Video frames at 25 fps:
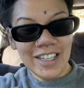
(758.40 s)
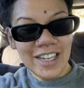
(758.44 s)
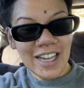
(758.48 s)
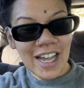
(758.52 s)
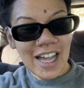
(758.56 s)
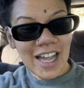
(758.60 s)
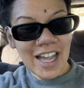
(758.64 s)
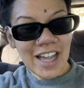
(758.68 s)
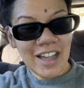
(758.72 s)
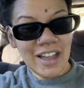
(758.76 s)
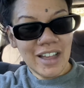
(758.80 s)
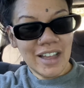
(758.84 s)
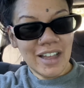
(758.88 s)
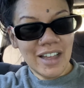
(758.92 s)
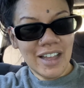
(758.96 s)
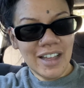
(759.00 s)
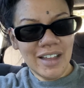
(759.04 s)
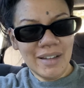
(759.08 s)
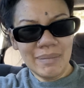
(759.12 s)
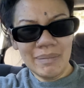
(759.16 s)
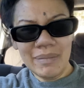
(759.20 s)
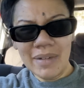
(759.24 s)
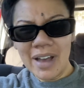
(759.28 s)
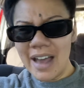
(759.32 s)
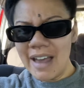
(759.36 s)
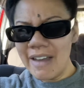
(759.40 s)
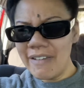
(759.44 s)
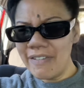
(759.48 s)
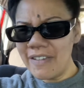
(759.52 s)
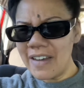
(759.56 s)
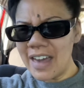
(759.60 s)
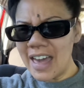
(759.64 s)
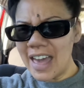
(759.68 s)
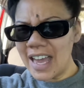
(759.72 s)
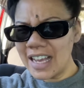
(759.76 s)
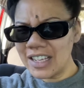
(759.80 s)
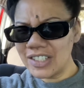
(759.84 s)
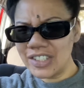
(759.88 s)
I
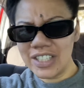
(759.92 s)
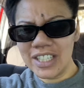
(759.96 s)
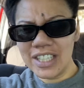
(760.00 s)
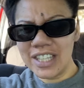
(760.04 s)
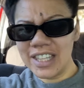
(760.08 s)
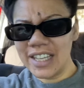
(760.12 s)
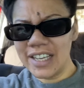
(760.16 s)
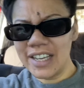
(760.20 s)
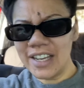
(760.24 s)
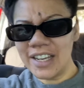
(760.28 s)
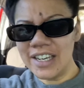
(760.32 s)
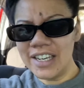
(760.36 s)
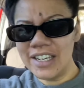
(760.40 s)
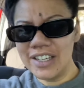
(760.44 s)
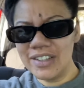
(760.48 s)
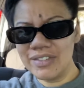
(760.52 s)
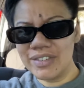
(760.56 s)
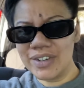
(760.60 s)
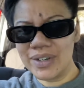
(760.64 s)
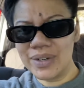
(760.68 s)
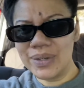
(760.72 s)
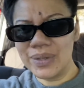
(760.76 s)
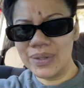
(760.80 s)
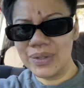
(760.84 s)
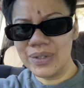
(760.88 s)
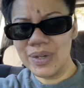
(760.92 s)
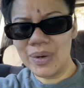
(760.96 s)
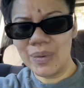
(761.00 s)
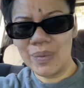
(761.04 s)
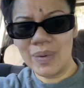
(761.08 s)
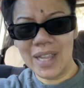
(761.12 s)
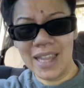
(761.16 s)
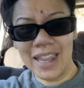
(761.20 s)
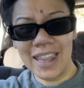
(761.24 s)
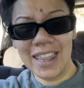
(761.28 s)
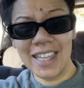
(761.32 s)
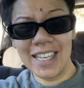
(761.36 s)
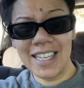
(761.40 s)
actually think I didn't record not
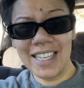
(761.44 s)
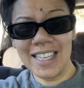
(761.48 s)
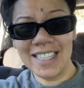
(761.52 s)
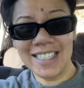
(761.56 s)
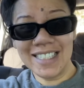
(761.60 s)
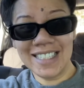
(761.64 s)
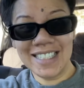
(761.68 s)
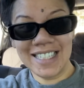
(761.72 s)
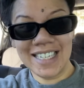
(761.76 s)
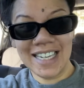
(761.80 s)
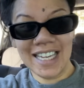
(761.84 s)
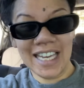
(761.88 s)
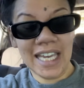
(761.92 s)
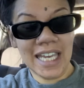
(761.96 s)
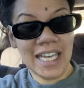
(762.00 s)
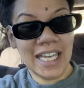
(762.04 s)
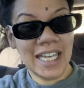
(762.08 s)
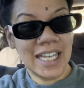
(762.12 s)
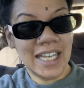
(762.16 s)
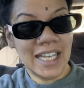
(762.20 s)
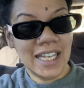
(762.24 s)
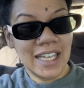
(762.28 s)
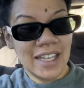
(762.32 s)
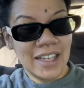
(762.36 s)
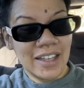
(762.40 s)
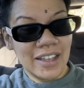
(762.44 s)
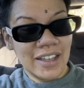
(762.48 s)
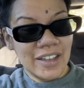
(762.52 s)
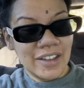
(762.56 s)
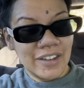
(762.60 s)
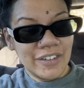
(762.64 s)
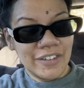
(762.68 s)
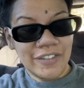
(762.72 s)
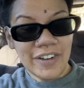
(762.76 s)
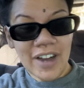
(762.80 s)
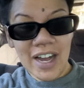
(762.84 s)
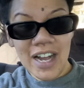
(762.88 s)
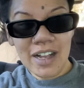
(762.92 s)
one thing yesterday.
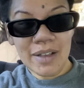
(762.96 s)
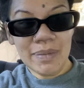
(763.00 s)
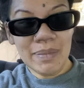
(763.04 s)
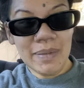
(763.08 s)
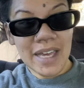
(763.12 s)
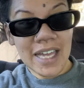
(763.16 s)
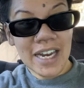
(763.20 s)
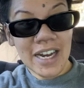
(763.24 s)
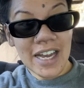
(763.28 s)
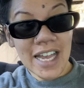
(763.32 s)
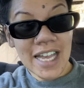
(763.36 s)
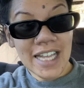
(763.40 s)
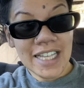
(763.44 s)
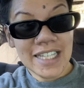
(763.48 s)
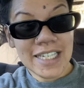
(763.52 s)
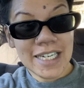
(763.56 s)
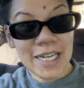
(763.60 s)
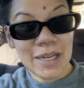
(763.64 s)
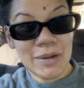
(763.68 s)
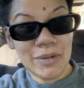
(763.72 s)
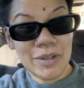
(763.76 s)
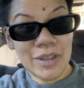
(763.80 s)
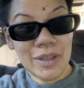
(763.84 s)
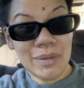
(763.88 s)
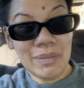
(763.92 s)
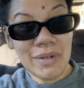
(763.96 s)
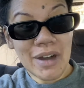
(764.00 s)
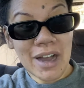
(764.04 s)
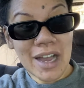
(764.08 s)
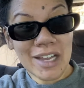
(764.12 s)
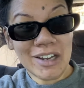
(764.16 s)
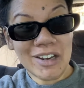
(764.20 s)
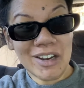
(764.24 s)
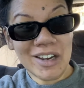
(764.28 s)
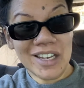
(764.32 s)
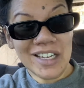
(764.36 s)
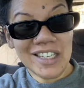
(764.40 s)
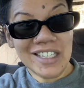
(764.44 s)
Fuck, man, I ended up with a
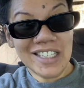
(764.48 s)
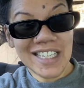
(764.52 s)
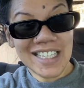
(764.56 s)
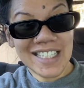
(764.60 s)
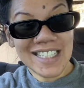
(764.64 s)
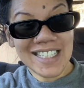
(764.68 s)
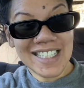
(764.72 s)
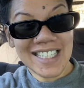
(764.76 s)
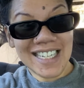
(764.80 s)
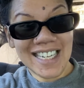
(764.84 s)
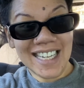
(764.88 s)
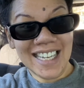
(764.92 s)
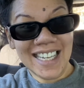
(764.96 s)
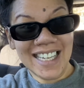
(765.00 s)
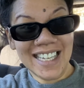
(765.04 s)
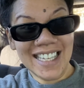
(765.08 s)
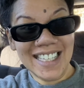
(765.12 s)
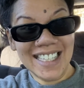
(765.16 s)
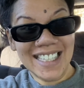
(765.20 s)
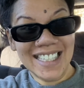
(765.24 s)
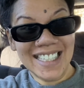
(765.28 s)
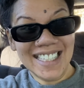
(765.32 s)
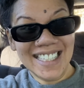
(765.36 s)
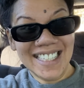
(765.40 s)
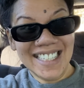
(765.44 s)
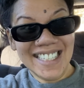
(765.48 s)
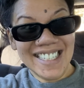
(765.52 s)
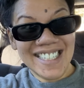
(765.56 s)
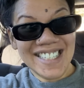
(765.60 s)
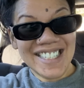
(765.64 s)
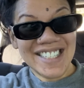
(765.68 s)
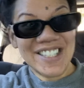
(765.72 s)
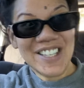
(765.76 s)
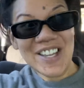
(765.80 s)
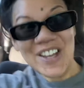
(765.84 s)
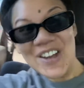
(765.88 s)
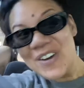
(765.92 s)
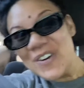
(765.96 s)
migraine yesterday.
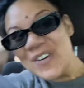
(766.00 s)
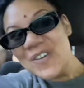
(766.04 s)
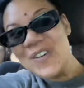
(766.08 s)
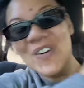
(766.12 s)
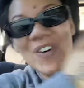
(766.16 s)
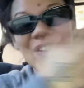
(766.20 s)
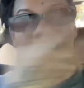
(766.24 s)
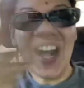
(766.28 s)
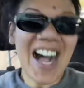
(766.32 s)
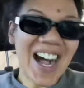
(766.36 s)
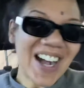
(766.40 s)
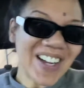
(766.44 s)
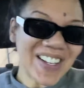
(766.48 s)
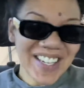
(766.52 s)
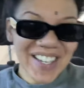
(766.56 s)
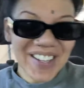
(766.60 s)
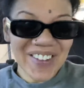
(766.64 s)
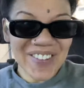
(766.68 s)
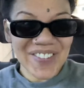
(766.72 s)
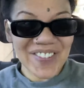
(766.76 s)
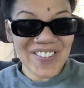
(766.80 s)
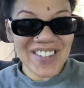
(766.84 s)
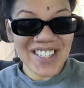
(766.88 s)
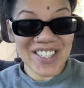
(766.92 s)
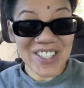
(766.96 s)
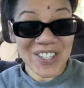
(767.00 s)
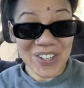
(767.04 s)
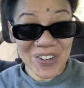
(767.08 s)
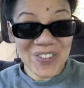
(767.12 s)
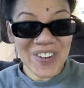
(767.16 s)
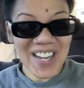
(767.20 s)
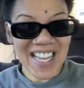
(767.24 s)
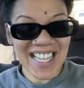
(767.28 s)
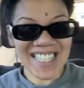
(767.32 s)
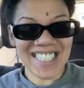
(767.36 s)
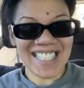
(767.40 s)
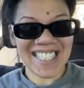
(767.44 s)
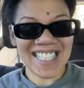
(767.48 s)
So welcome to
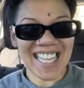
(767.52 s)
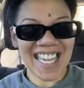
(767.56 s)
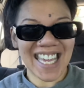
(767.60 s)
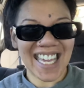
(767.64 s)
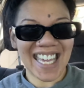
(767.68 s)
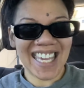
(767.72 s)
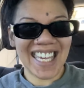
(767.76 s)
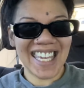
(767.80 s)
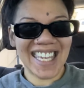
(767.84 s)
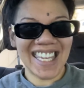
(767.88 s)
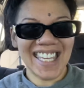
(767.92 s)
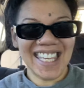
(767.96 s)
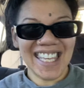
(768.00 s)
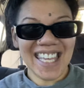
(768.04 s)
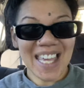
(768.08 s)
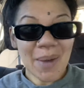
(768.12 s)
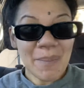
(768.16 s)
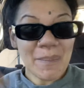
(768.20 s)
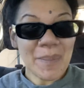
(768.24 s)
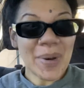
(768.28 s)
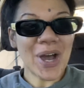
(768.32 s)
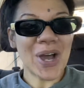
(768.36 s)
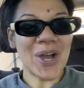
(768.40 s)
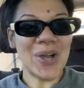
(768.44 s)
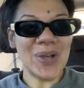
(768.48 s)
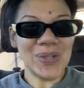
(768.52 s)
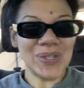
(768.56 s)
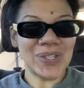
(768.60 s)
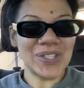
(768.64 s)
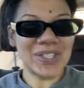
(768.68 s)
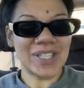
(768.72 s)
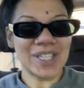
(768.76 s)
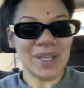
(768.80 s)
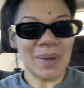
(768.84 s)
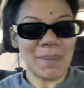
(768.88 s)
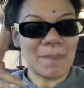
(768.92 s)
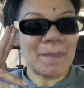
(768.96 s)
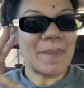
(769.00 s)
Wednesday,
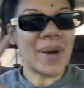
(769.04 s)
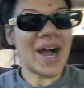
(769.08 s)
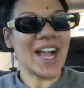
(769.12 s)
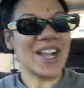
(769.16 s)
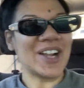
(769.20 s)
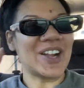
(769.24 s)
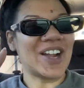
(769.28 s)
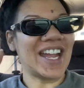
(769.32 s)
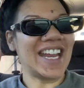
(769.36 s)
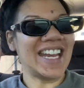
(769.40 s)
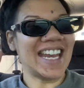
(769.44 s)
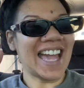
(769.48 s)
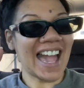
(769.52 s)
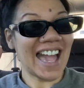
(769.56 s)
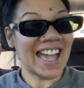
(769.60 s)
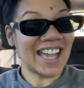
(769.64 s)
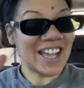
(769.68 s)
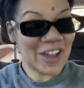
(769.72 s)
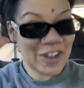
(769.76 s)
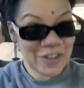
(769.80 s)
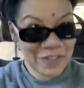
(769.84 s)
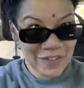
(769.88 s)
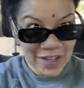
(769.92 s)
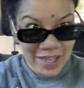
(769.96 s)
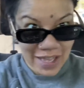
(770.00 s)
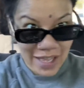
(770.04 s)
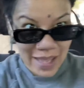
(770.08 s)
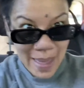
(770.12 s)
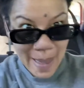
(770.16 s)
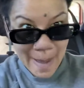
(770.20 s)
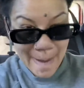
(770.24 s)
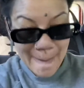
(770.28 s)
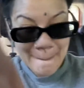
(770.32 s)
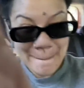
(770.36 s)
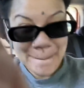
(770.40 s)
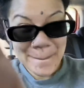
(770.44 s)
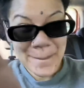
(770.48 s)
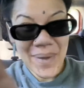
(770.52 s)
post-migraine hangover,
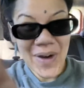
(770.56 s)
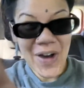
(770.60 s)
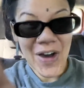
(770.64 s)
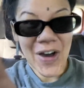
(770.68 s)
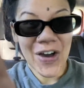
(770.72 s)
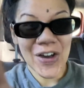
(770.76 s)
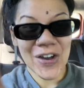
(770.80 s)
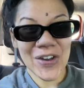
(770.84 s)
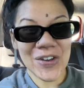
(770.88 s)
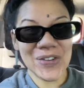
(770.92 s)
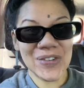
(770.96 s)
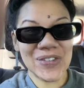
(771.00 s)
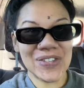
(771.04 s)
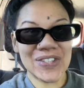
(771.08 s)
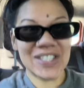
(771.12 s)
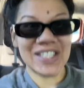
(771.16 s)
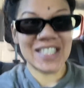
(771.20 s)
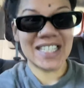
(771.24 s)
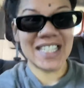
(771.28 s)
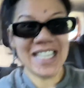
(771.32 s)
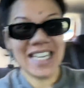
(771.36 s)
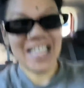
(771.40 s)
post